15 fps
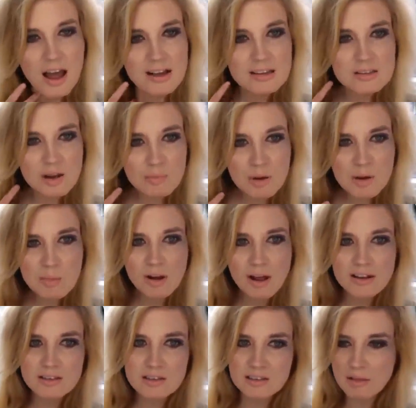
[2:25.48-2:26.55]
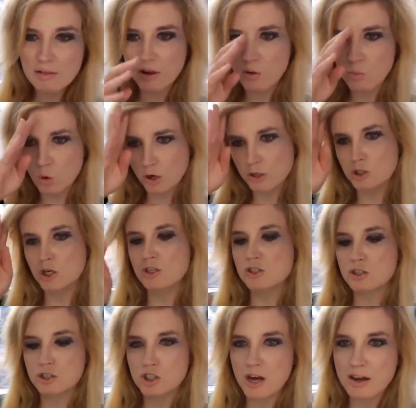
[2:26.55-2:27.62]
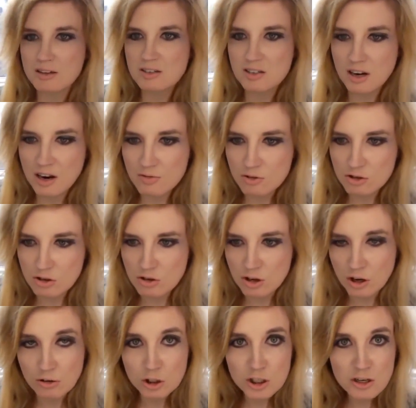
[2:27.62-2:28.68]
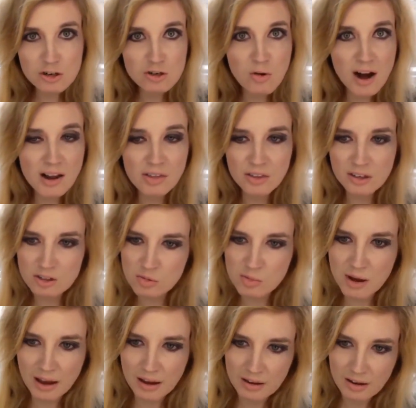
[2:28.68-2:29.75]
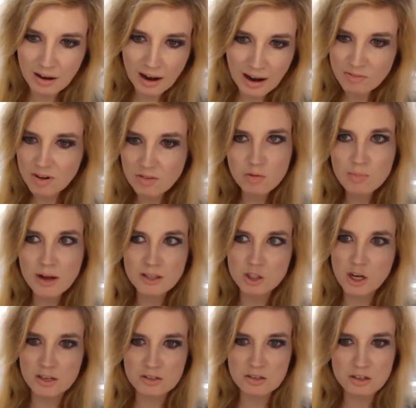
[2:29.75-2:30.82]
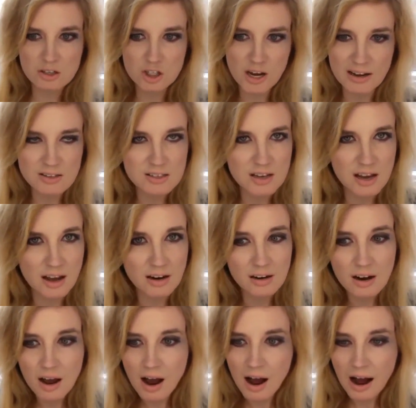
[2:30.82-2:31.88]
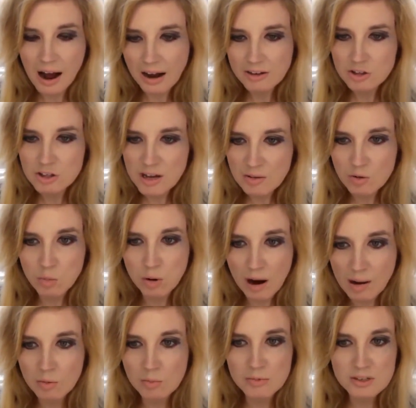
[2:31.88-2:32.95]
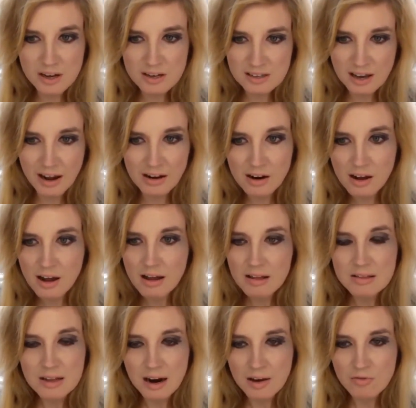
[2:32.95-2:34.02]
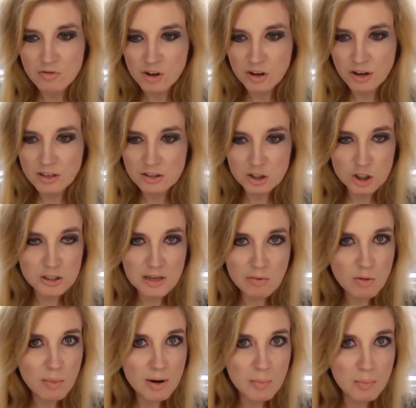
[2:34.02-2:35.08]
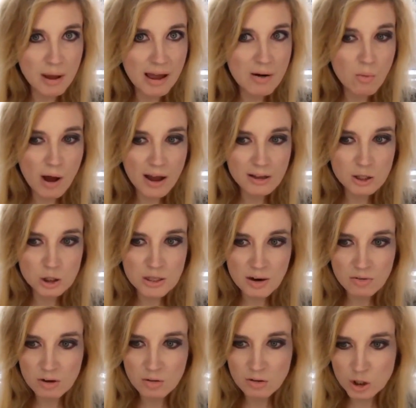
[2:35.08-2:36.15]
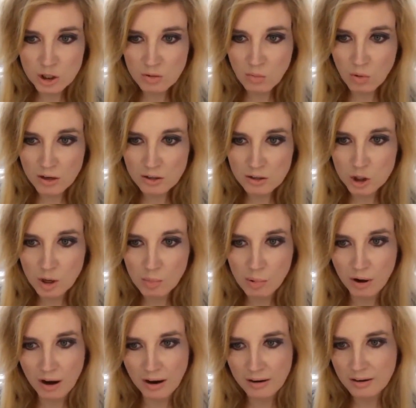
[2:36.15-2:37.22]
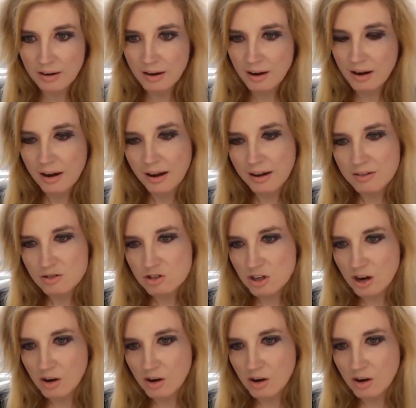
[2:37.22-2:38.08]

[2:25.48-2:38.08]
And some people like to say, they're like, what did Jessica Chastain ever do to you? She didn't do anything to me. I've never met Jessica Chastain. I just have a problem, as I said, that I feel like she's never met a bandwagon she didn't want to jump on. And